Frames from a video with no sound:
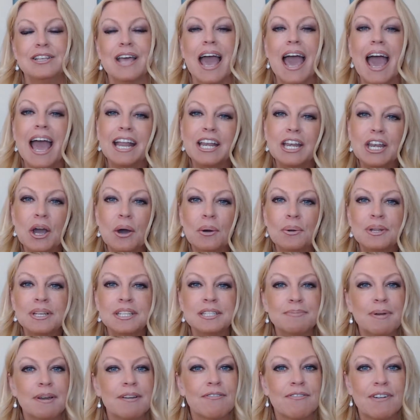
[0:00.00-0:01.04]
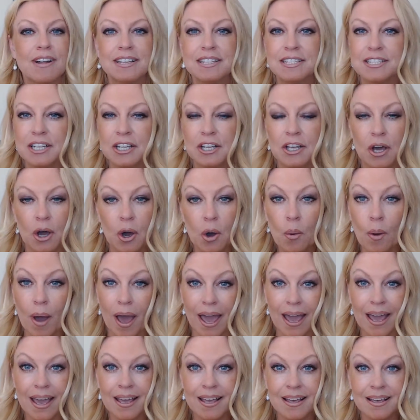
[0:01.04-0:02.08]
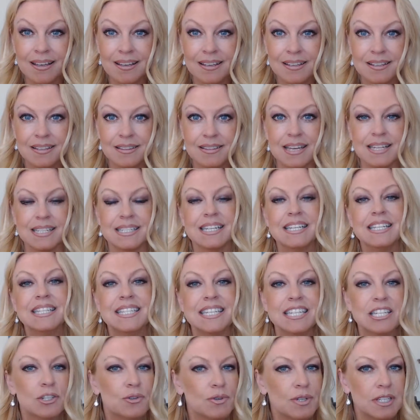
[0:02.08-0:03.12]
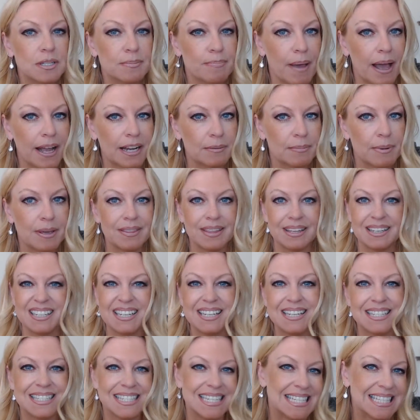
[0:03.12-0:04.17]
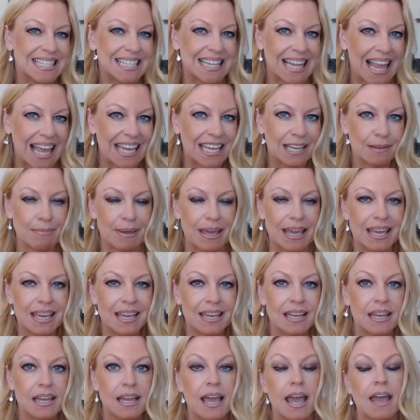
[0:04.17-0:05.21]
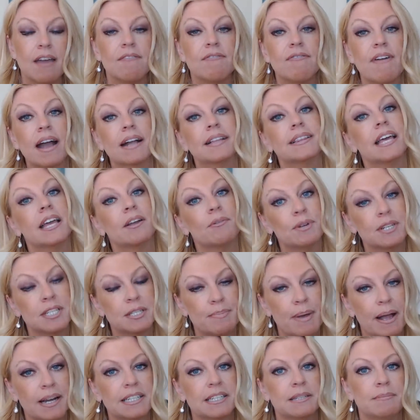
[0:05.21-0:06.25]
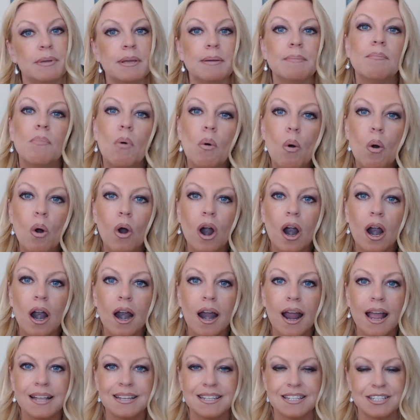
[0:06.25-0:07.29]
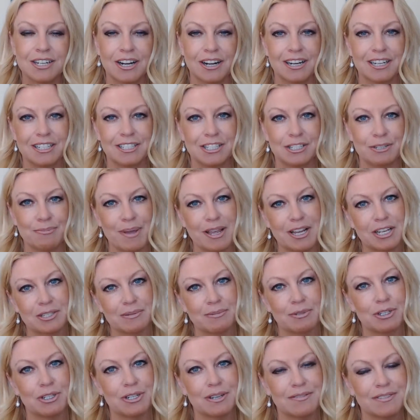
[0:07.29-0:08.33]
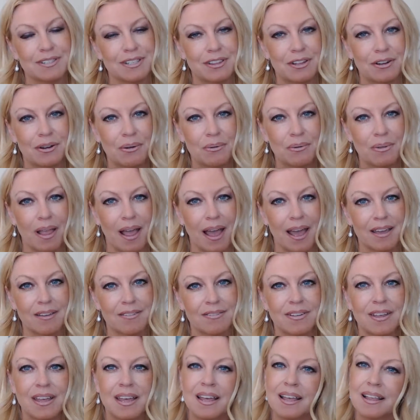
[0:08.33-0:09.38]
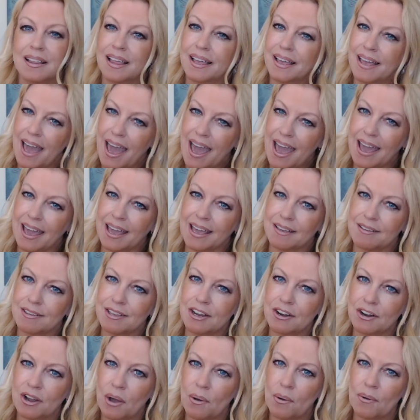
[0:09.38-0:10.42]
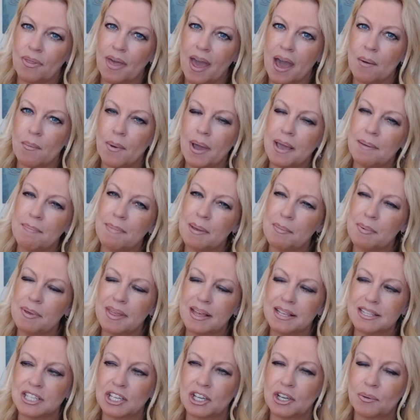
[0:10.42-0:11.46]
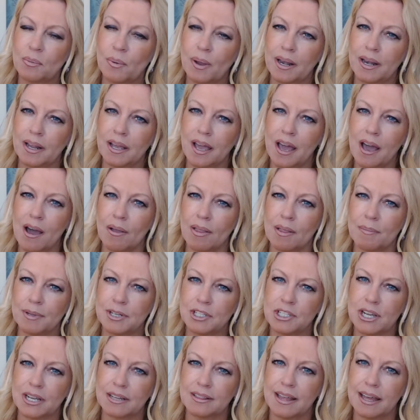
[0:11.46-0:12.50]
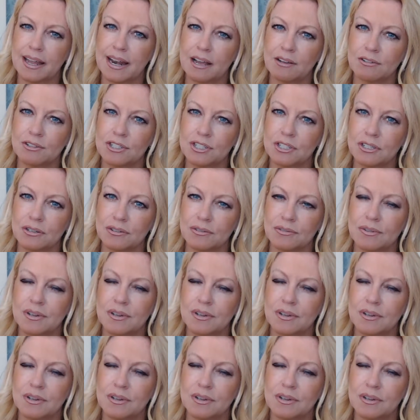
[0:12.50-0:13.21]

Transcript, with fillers: I noticed my friends didn't go away. They didn't disrespect They didn't dislike me. In fact, they respected me more and started to make some shifts in their own life. Like, hey, you're going that way? Maybe that's a good way to go. Let me check that out too.